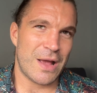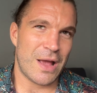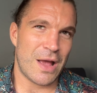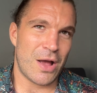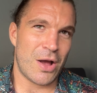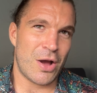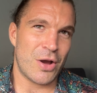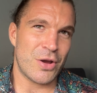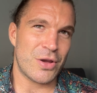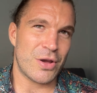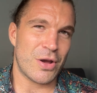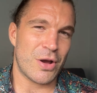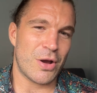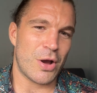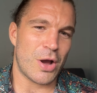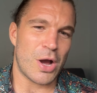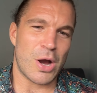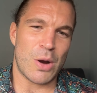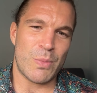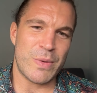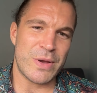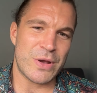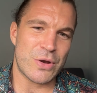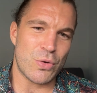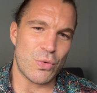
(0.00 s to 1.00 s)
Are
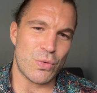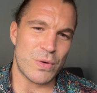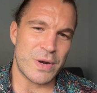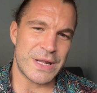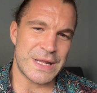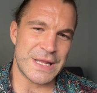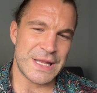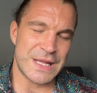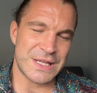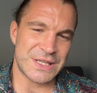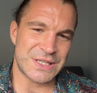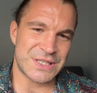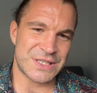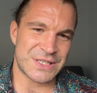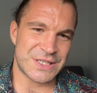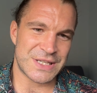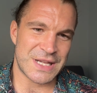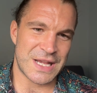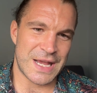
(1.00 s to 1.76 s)
we calling this